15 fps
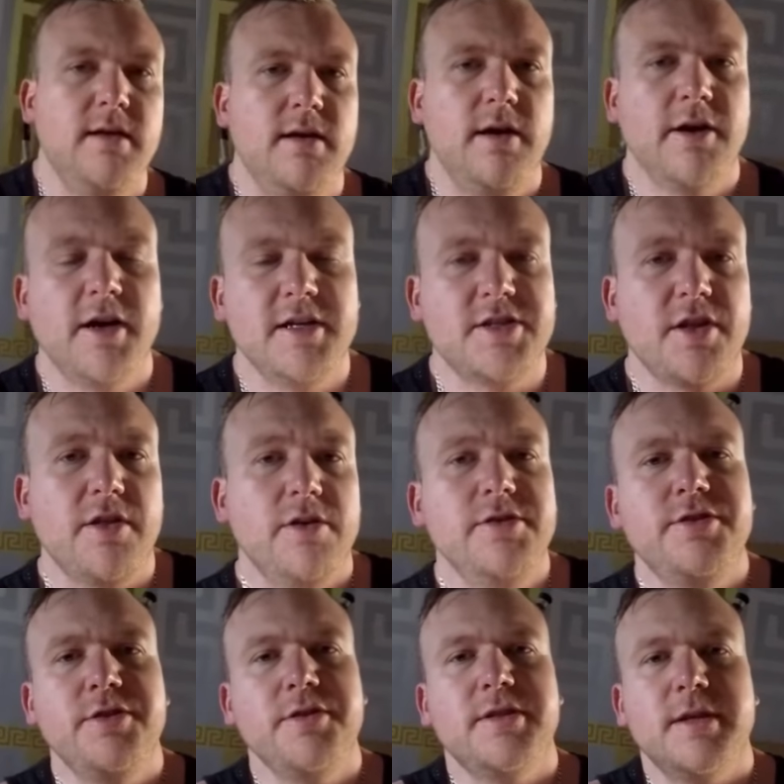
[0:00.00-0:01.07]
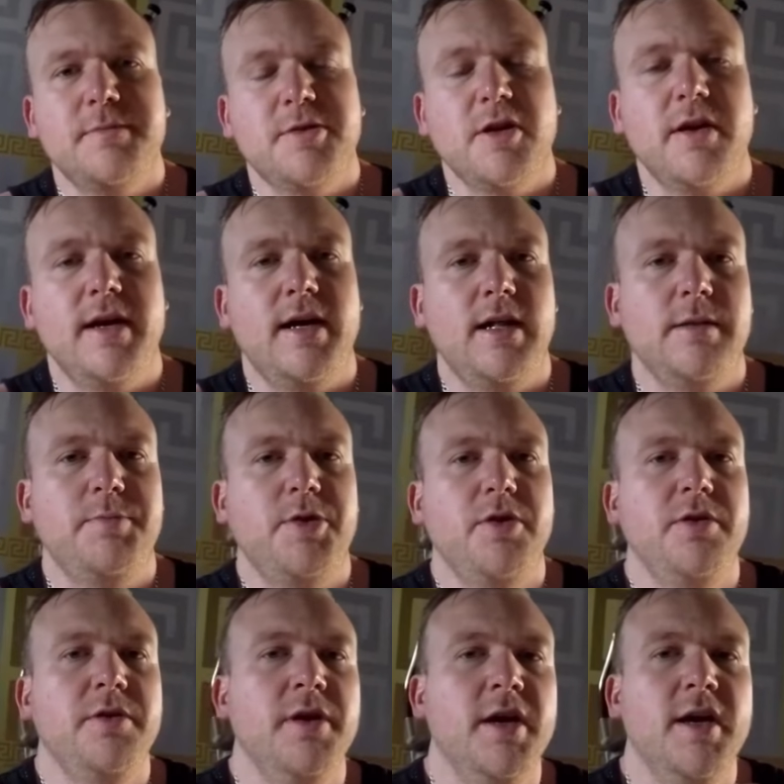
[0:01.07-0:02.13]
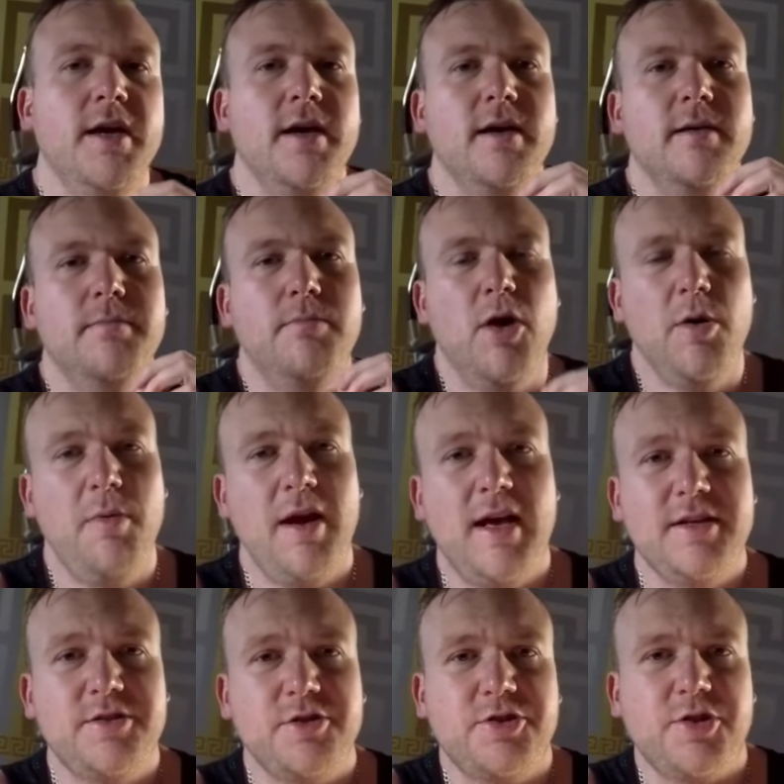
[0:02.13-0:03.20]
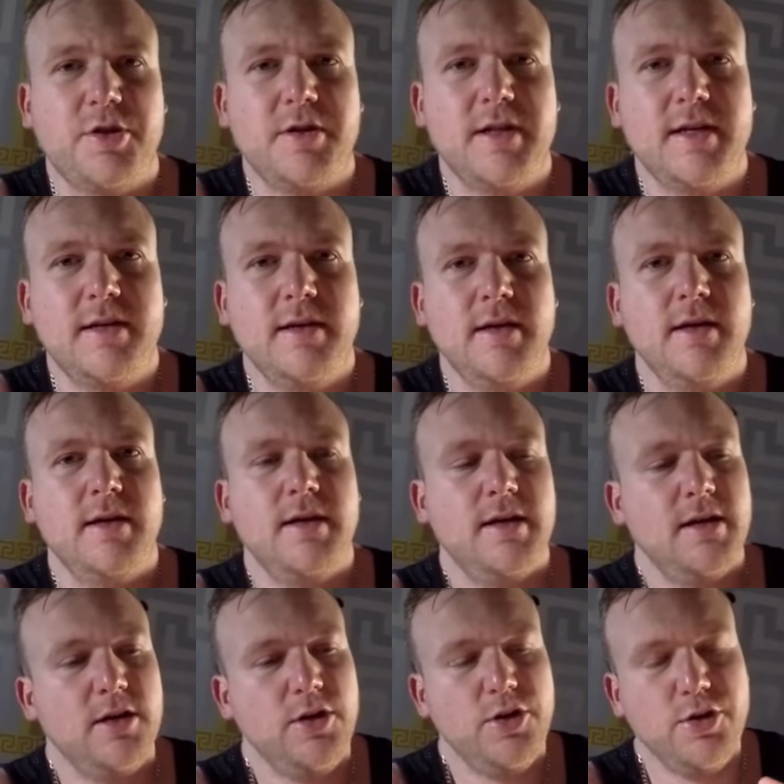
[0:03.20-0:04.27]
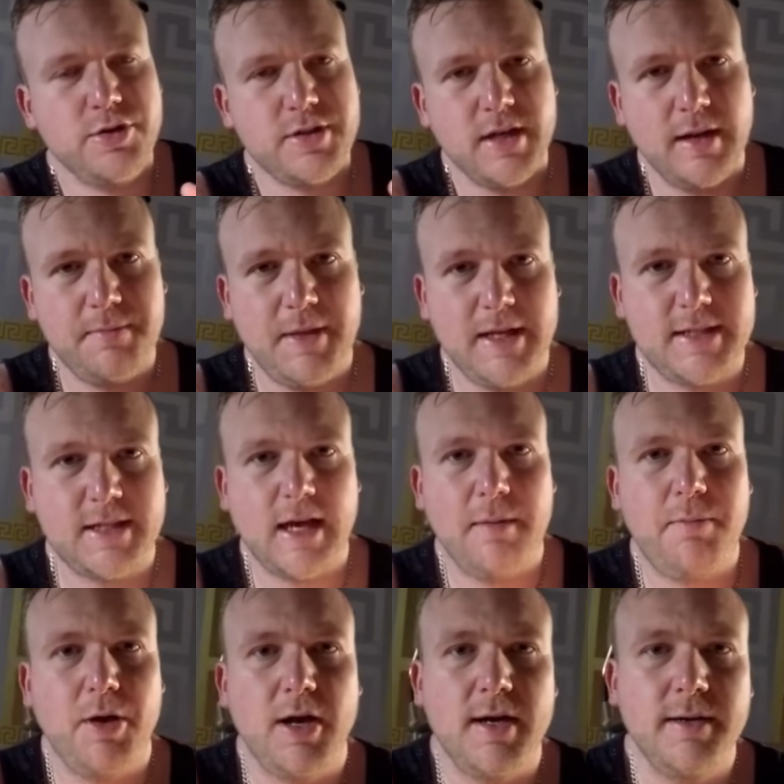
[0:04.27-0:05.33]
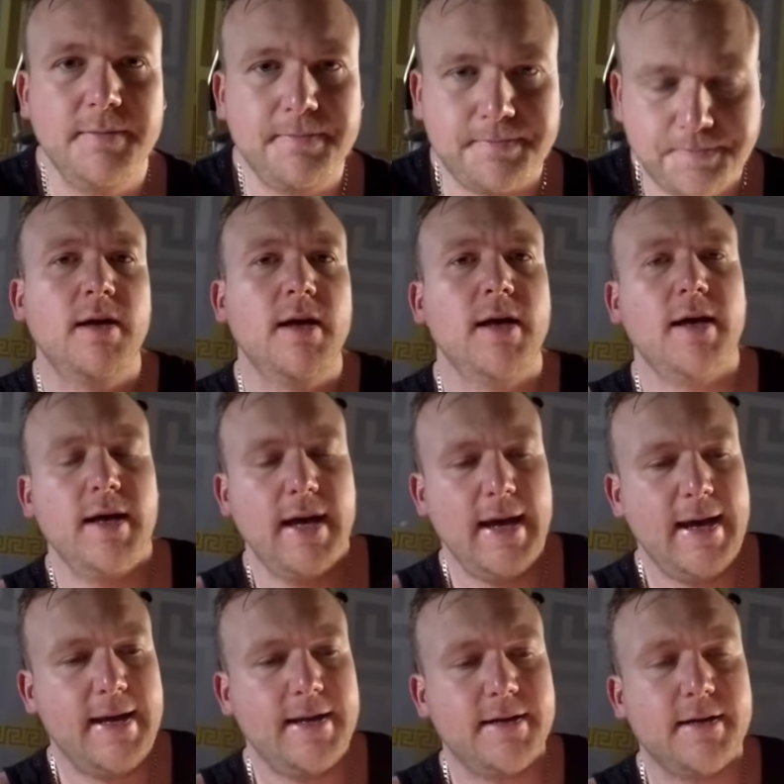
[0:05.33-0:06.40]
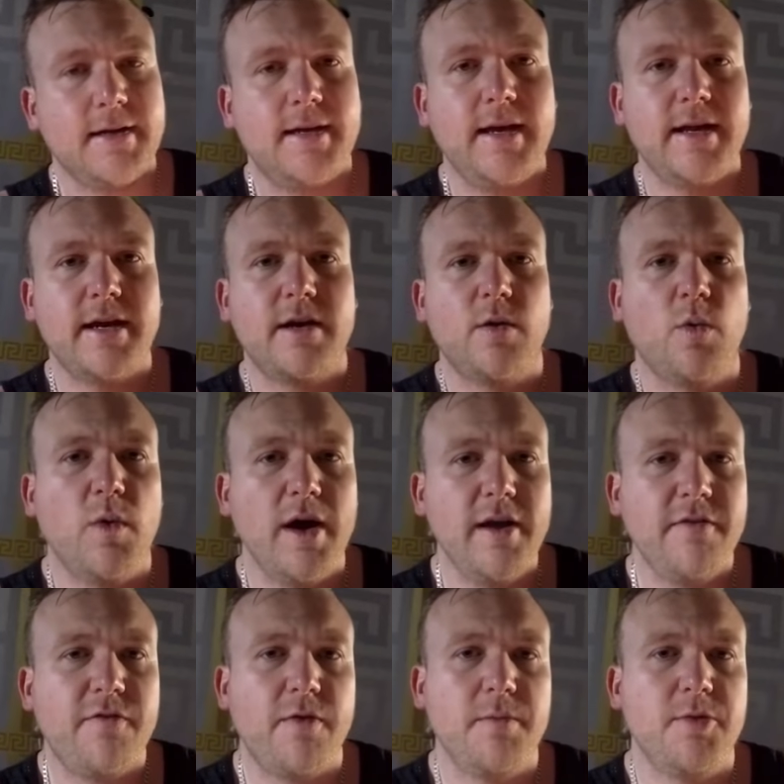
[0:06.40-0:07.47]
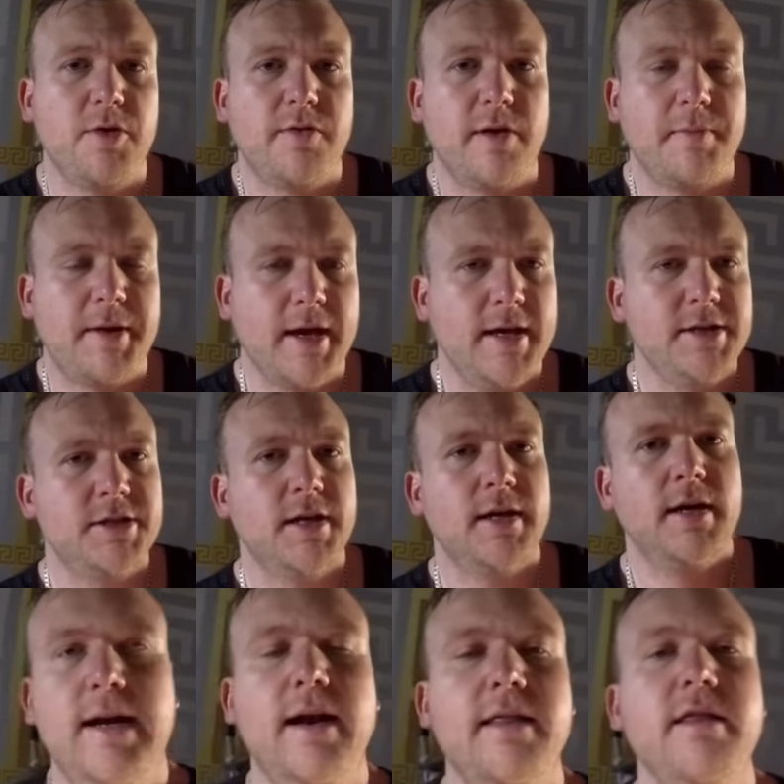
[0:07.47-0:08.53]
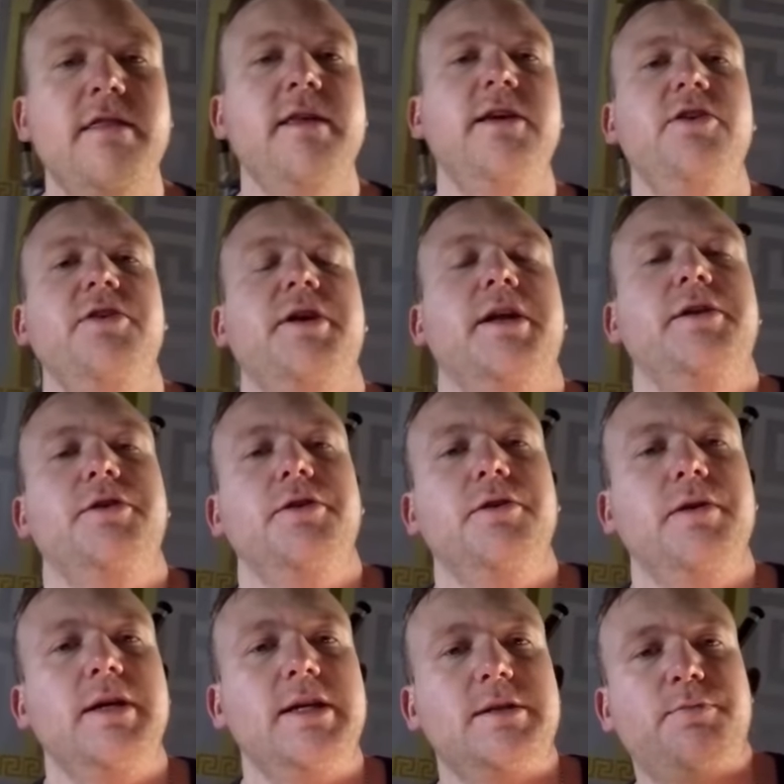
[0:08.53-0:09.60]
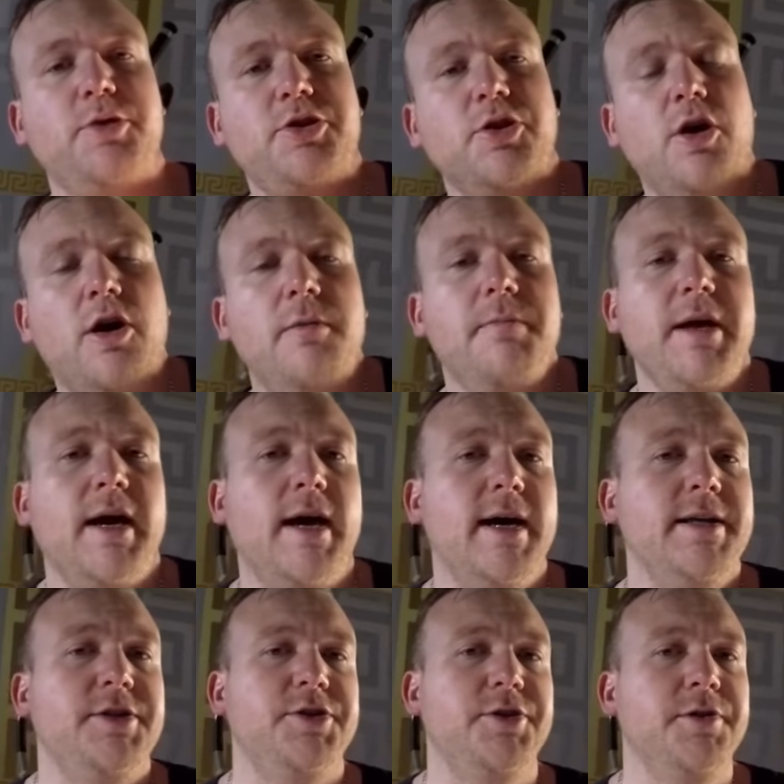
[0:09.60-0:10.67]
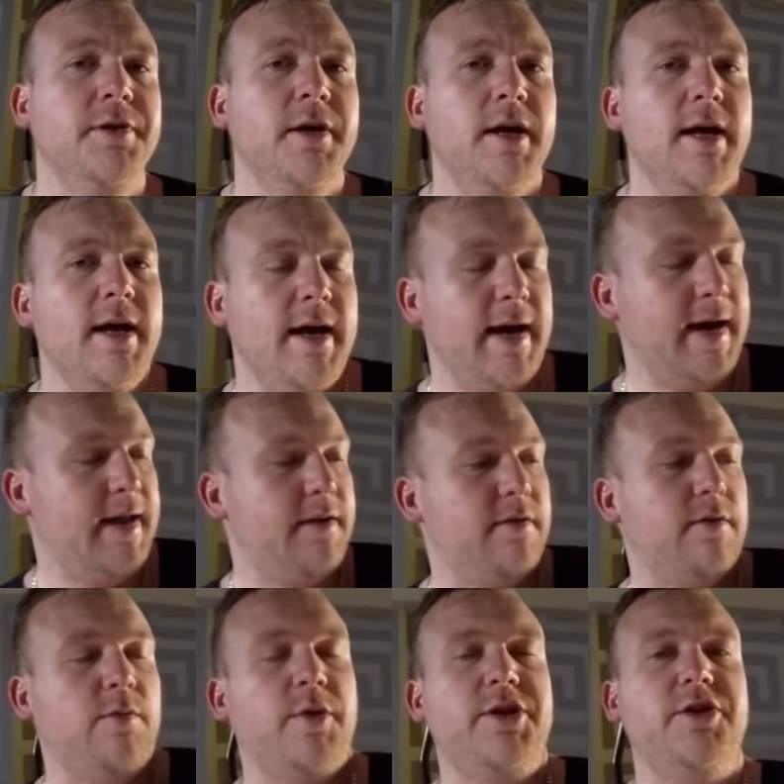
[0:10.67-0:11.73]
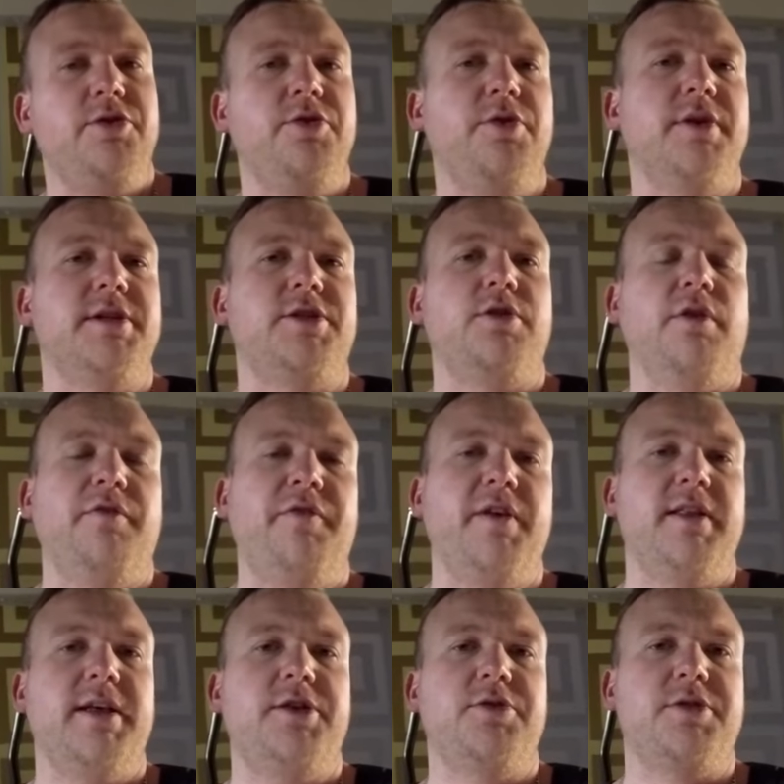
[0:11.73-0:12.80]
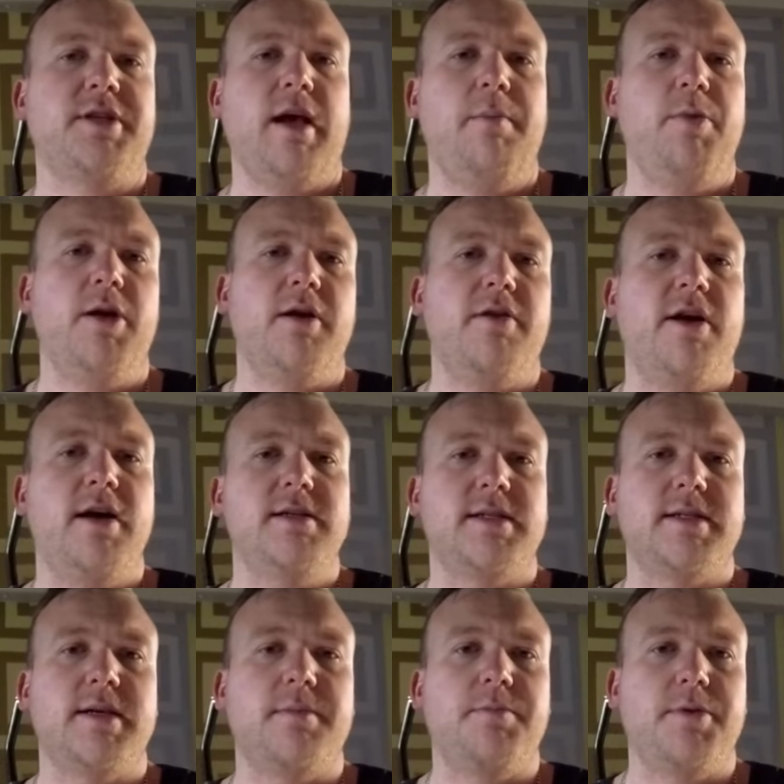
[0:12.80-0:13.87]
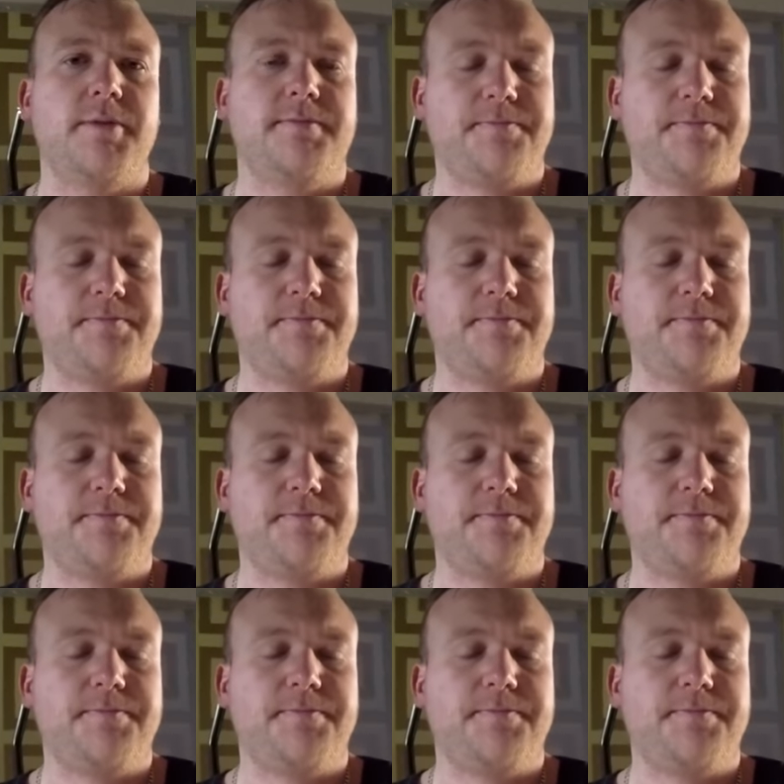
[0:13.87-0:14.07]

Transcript: Okay, so those two tips are going to help you mobilize your shoulder, loosen up that scapula, and get it away from your ribcage. Another thing you can do is put your arm behind you, and when you do this, you'll feel that your scapula rises up.